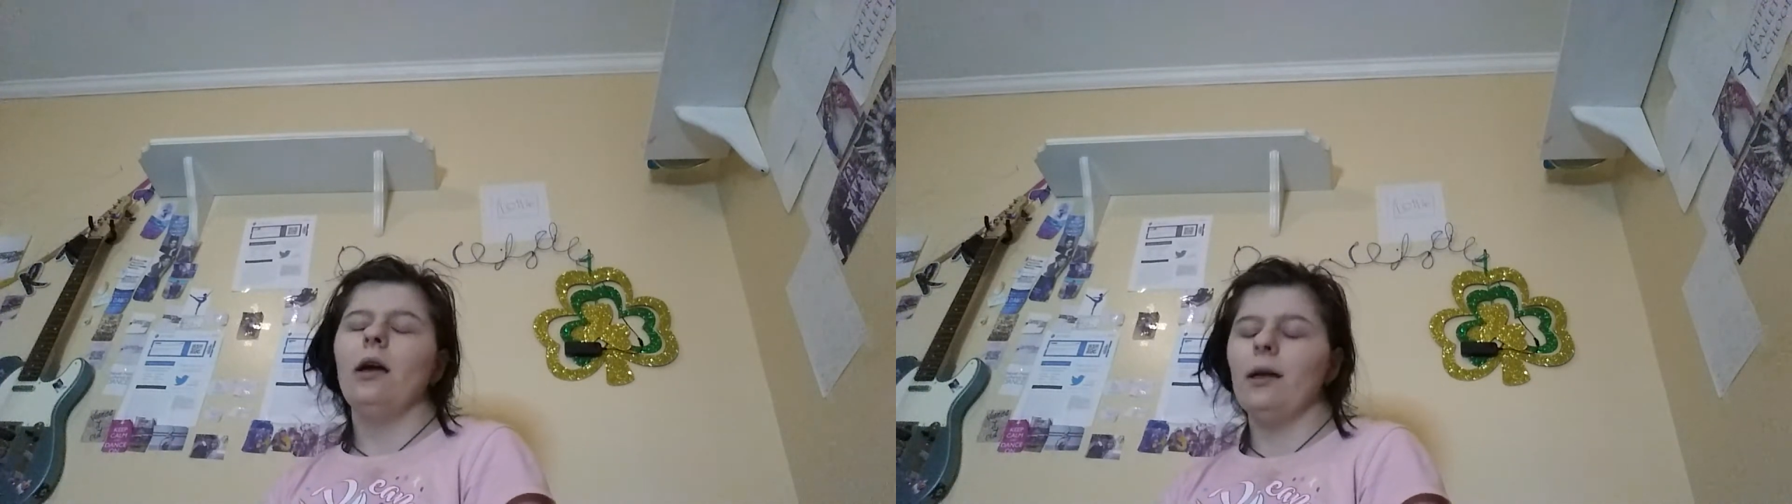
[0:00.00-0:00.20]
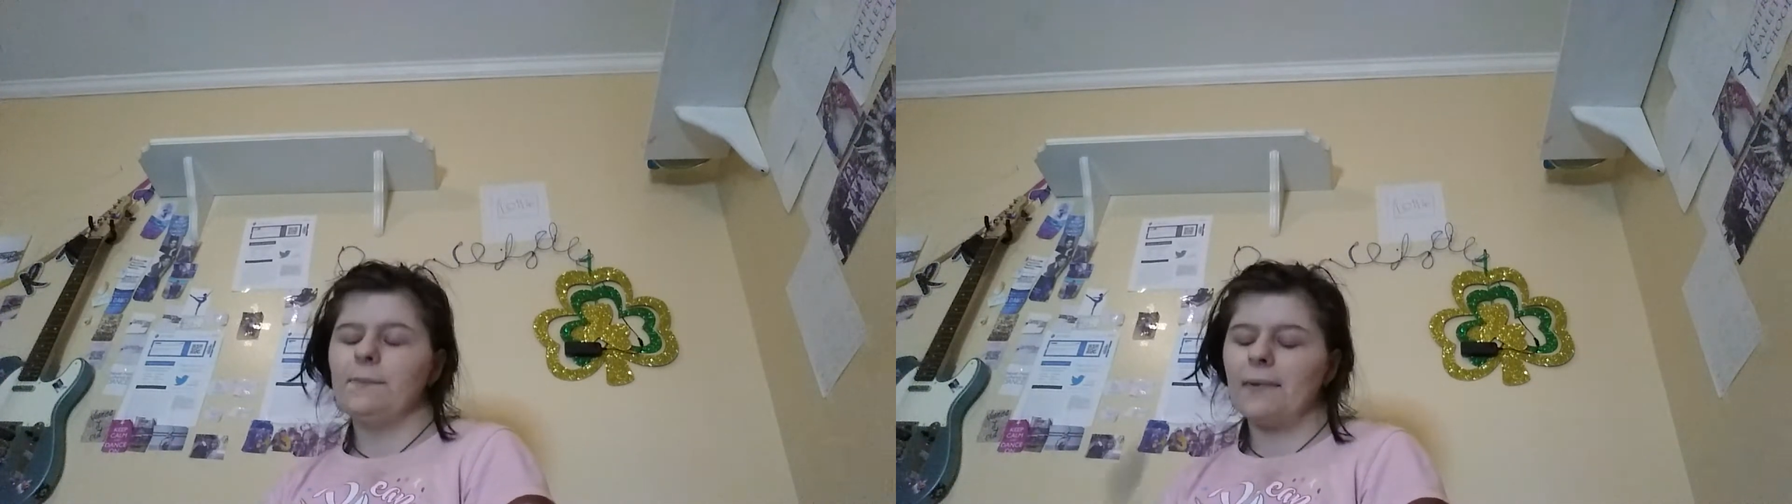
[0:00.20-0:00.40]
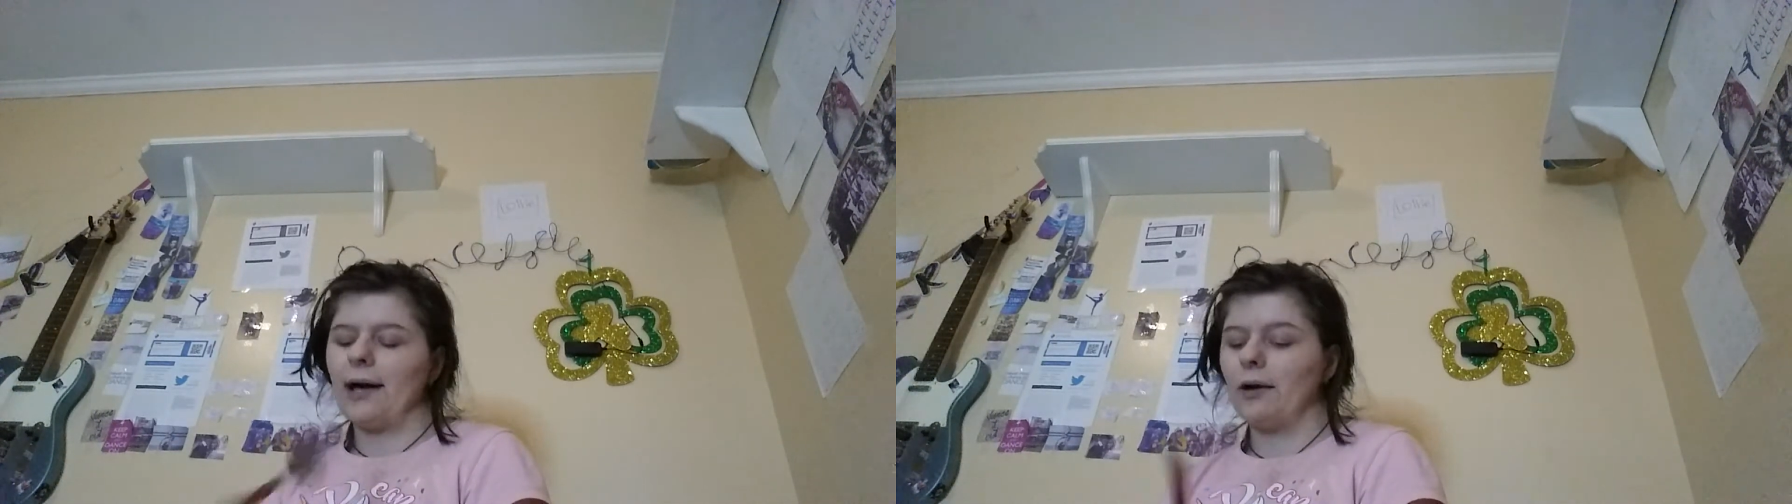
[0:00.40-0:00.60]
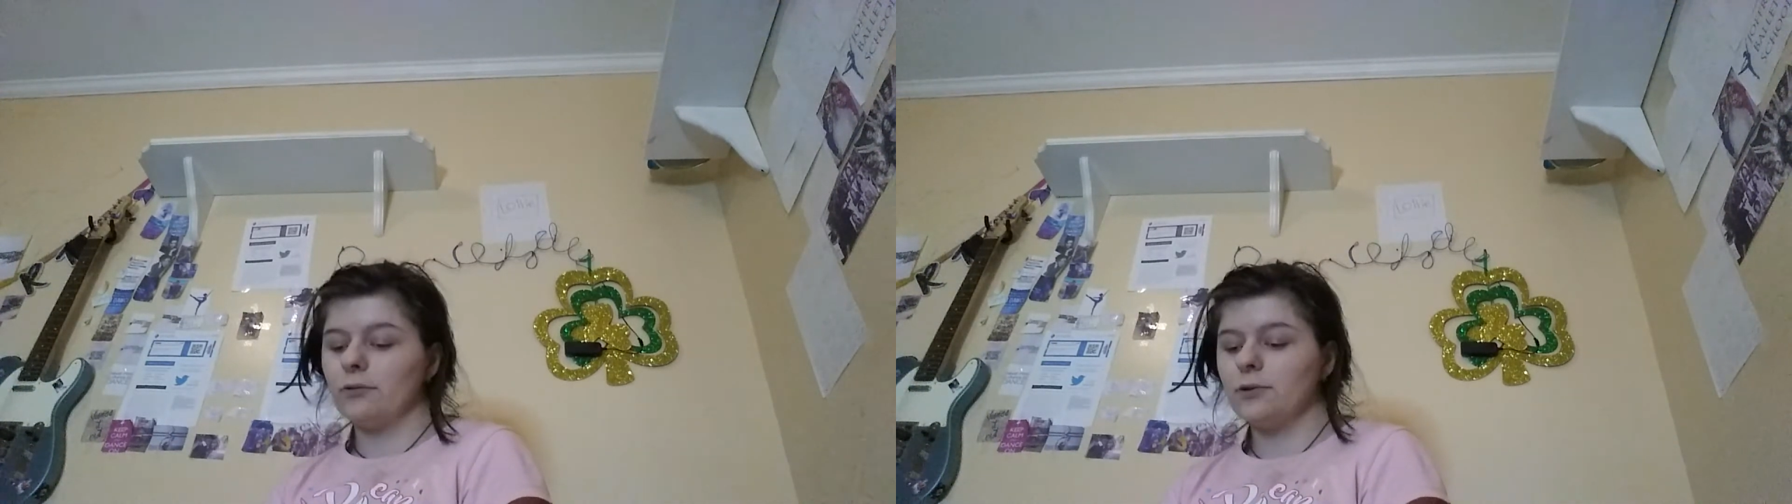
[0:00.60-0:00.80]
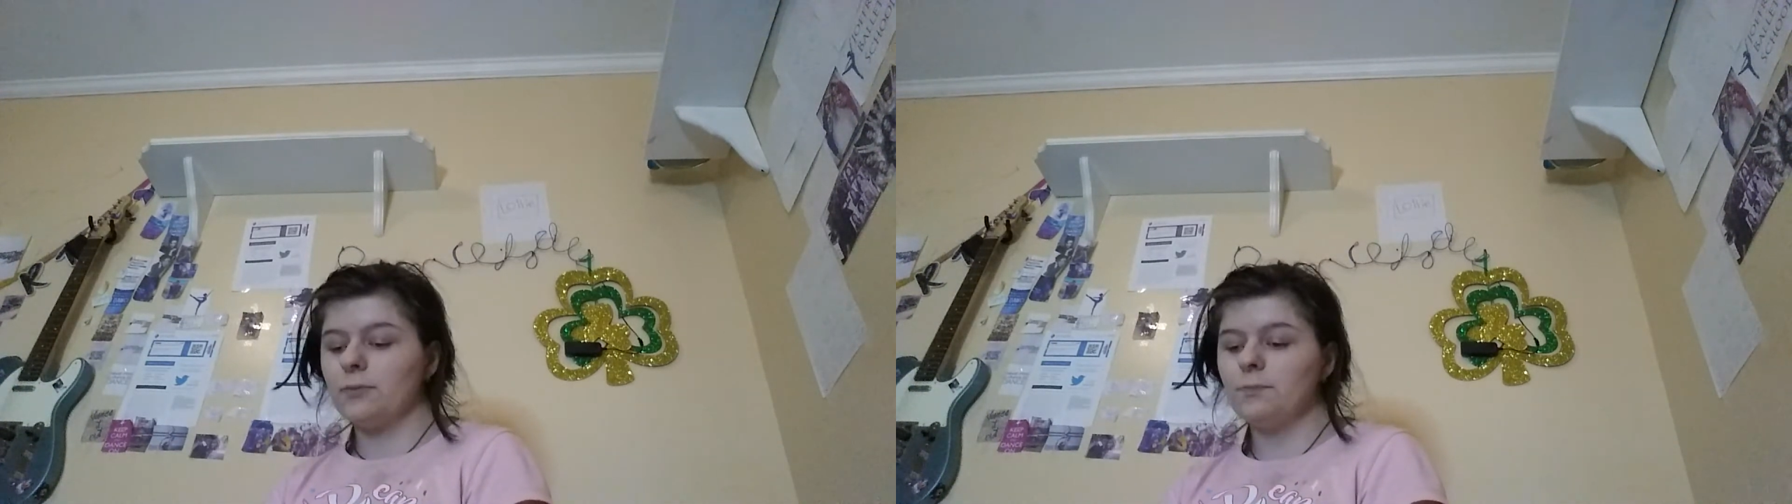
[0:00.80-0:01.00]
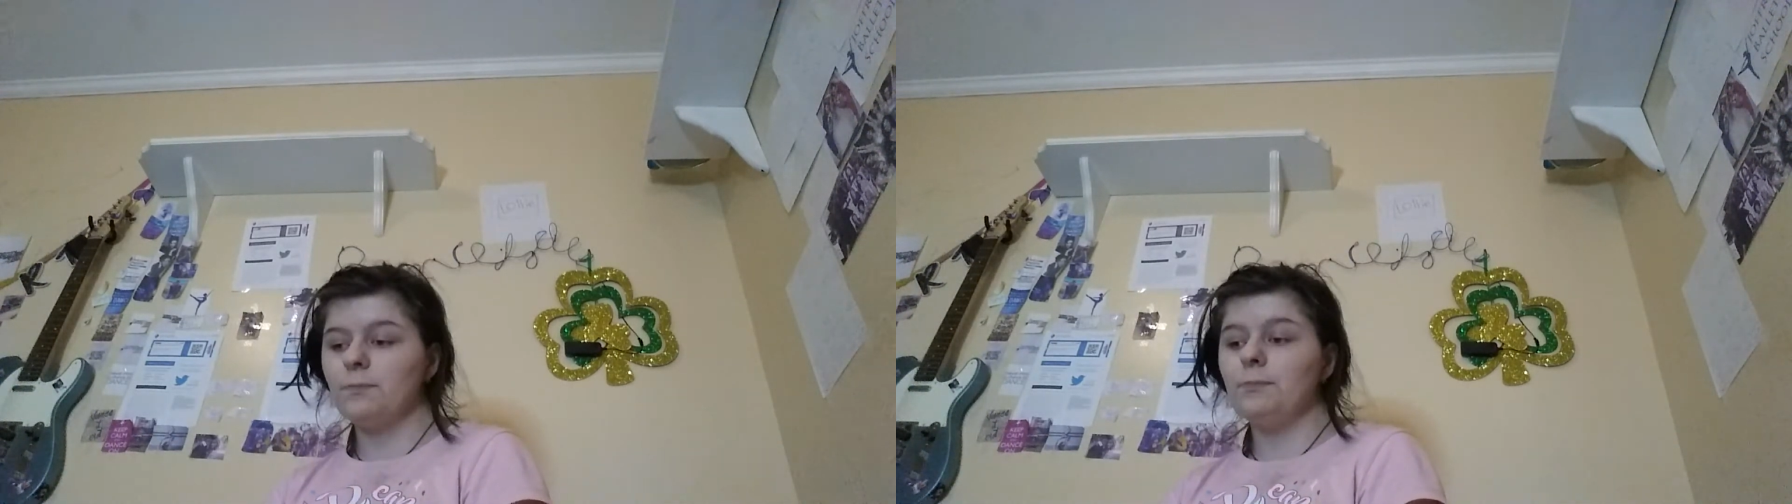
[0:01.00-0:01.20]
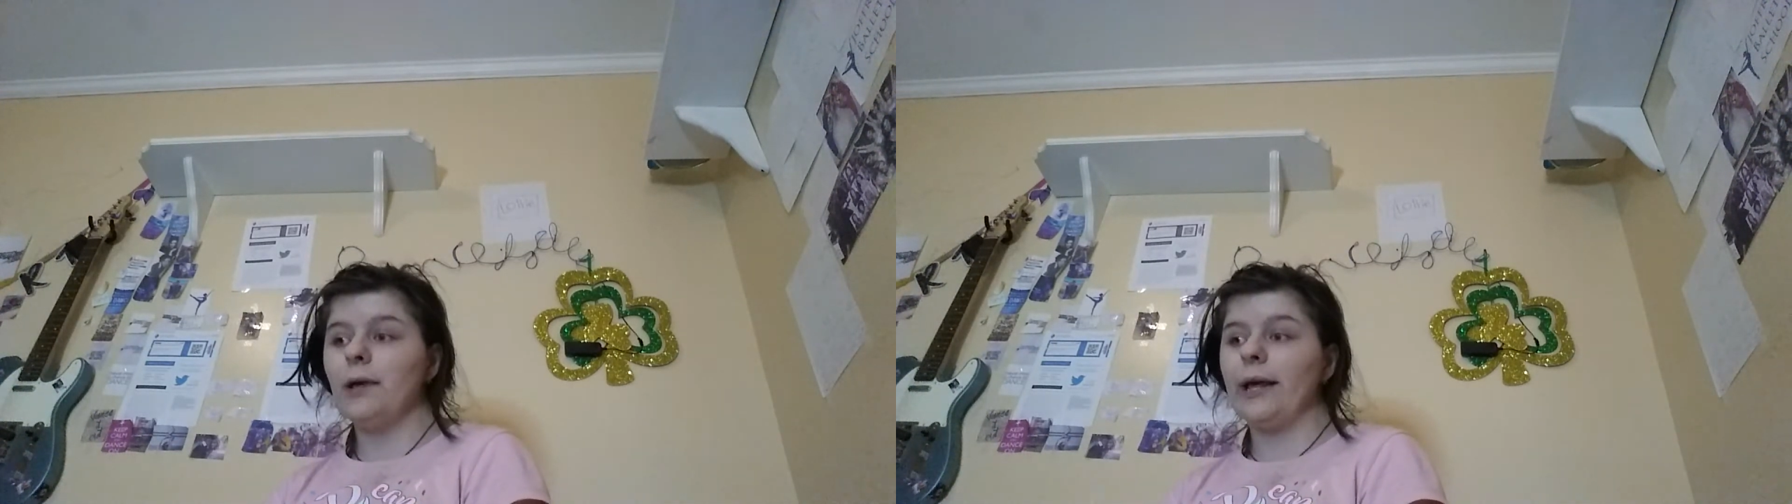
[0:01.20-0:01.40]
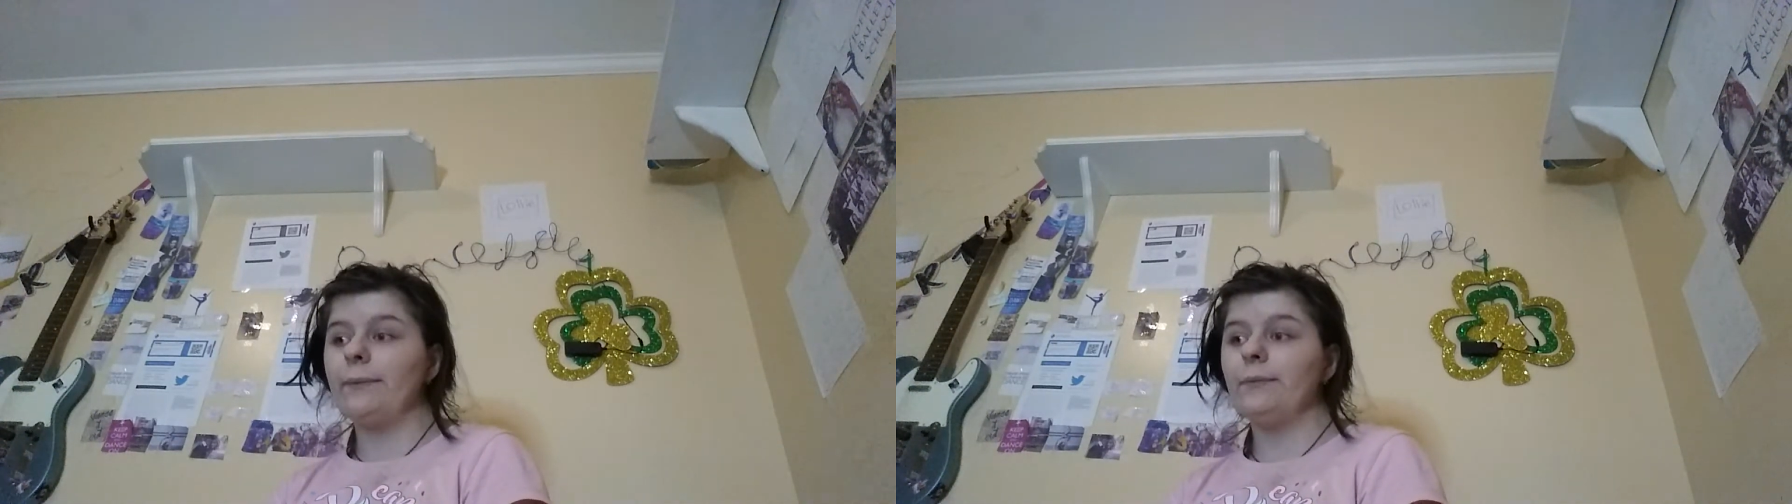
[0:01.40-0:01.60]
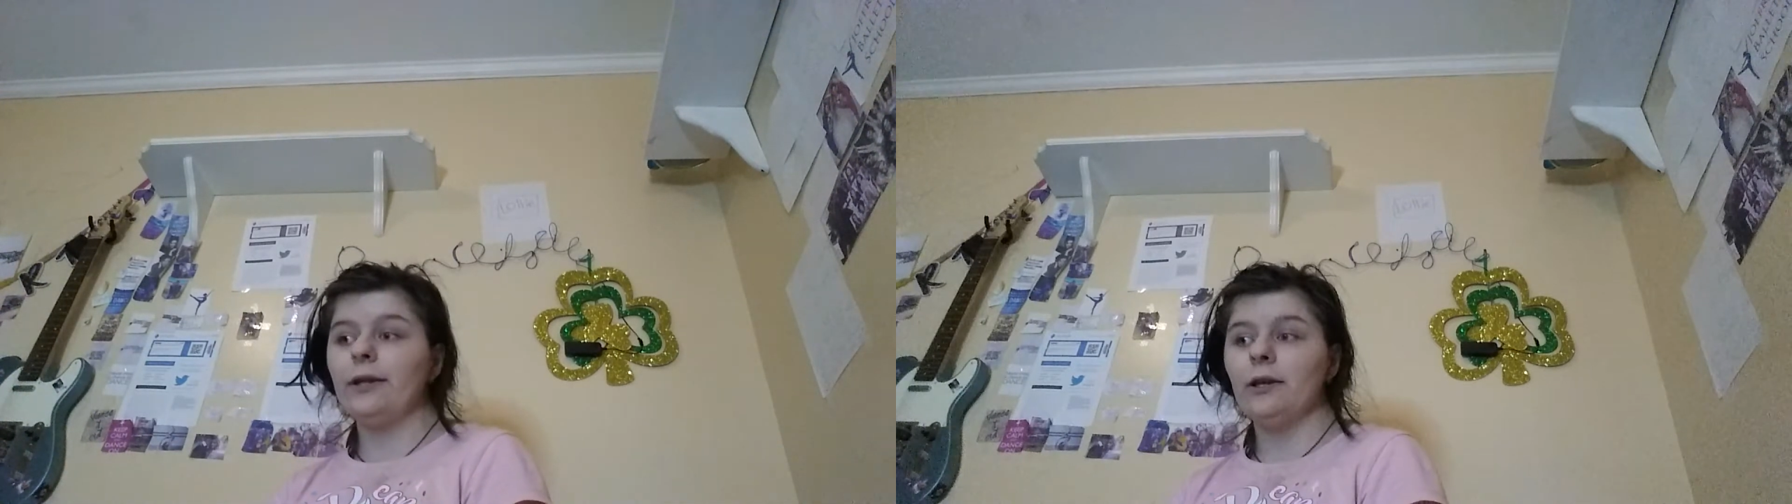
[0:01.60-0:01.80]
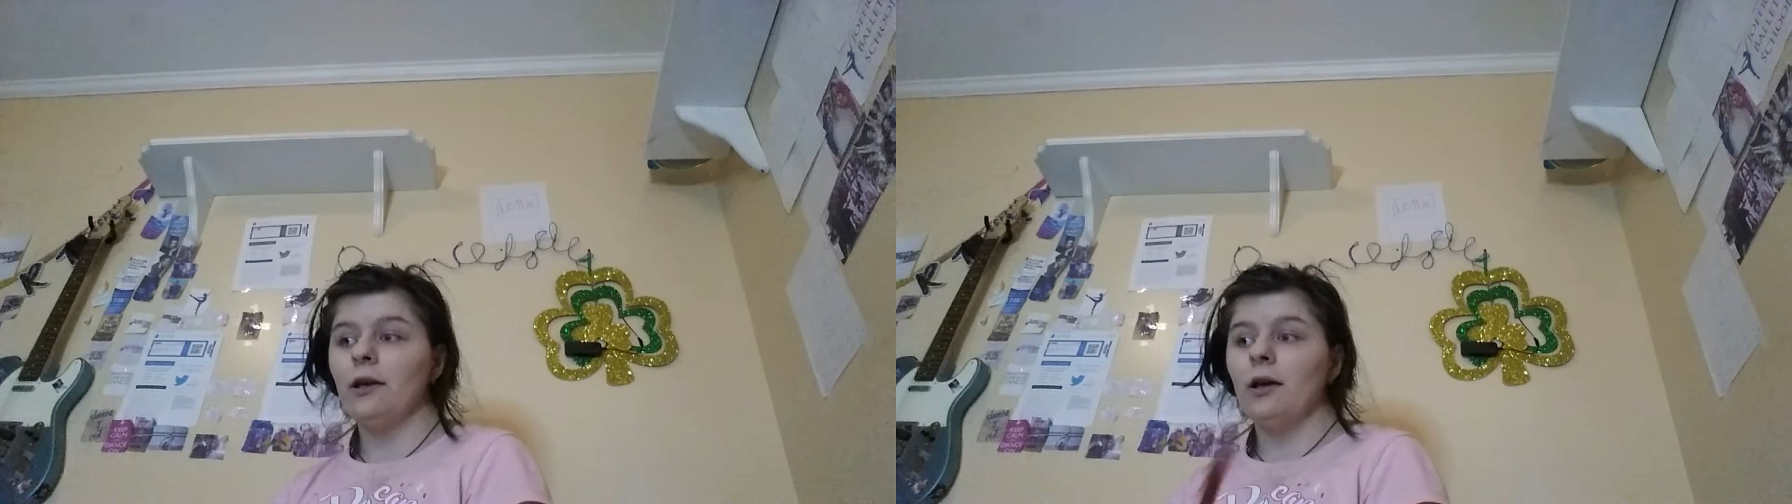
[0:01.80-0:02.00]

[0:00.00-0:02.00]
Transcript: about maybe